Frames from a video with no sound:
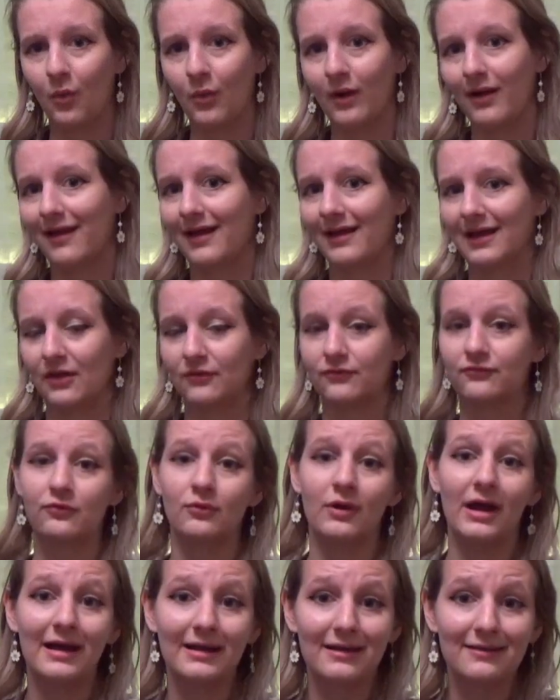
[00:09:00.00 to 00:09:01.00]
well I get
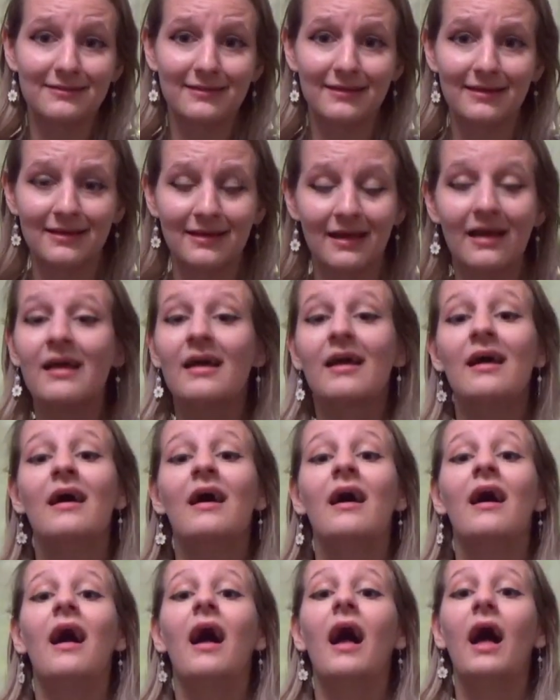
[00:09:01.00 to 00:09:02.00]
through editing
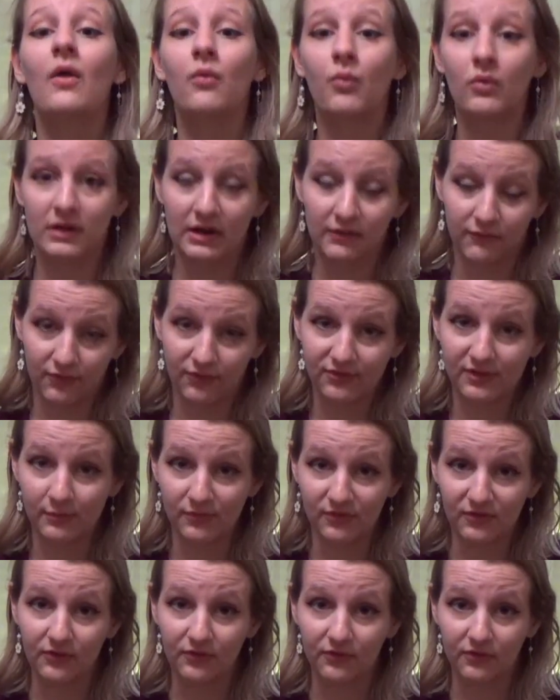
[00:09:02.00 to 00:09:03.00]
and whatever
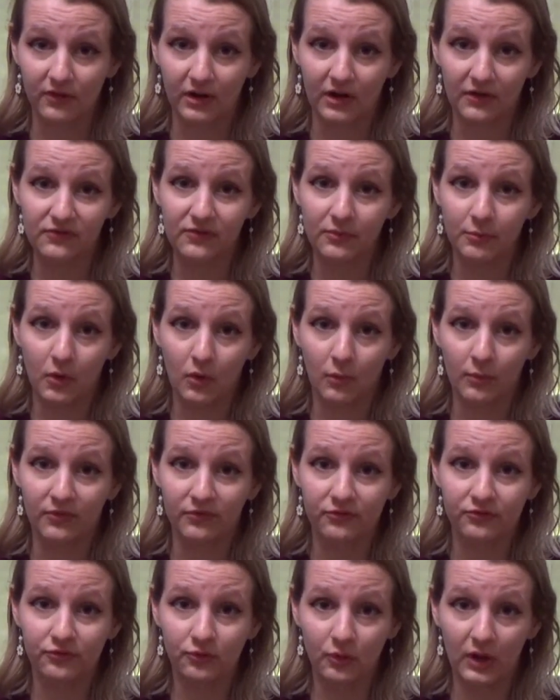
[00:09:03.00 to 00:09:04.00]
seems easier at the moment
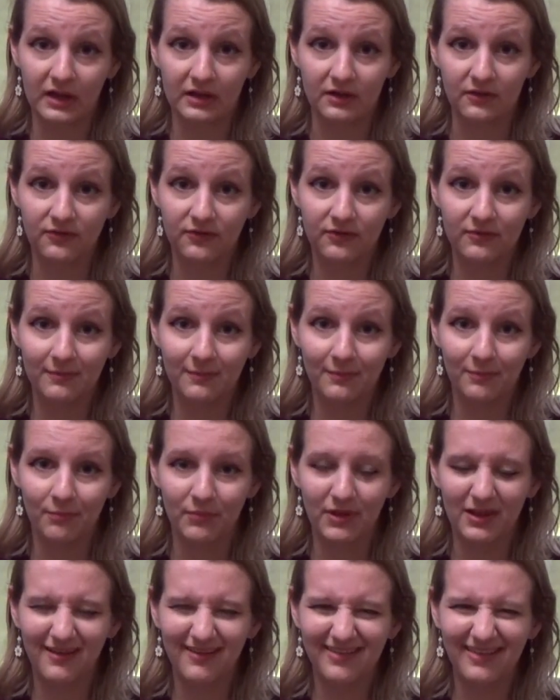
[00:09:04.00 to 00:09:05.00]
to edit,
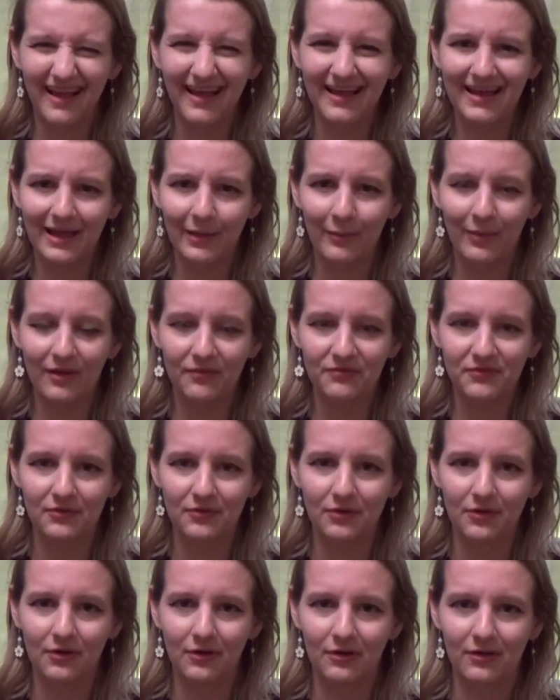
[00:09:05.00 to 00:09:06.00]
because I am,
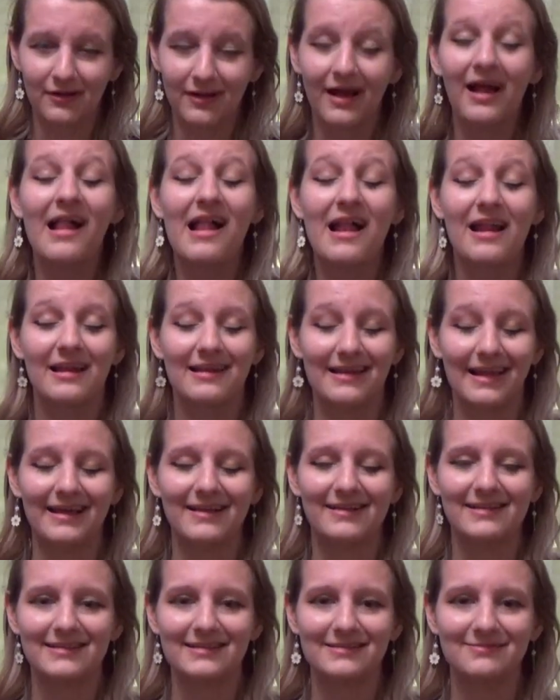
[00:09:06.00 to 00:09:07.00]
after all,
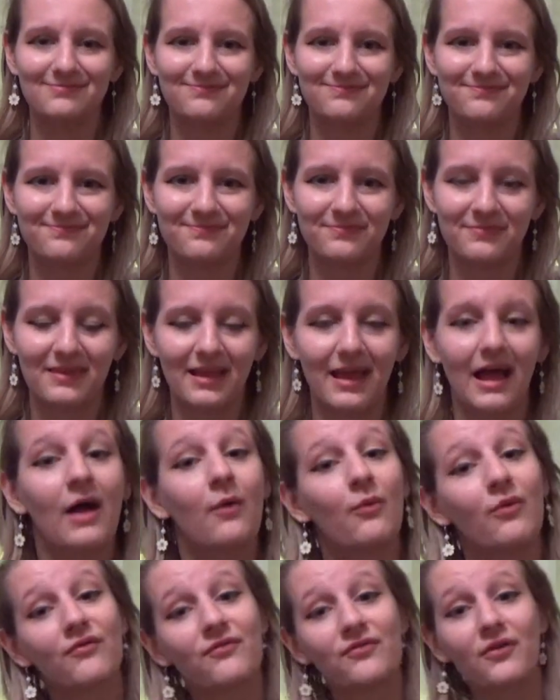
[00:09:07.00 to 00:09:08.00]
lazy.
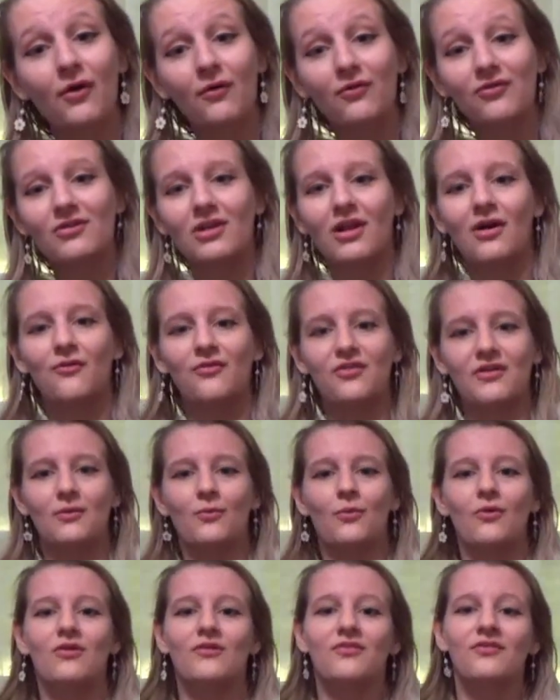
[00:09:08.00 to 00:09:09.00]
And with those closing
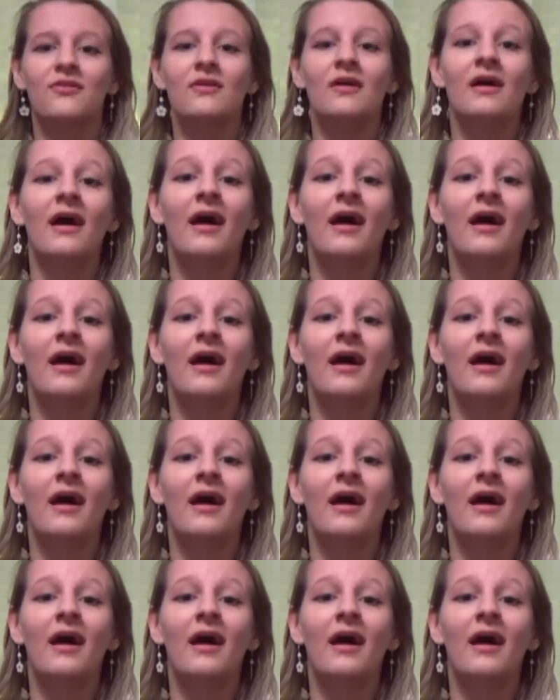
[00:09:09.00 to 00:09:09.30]
words,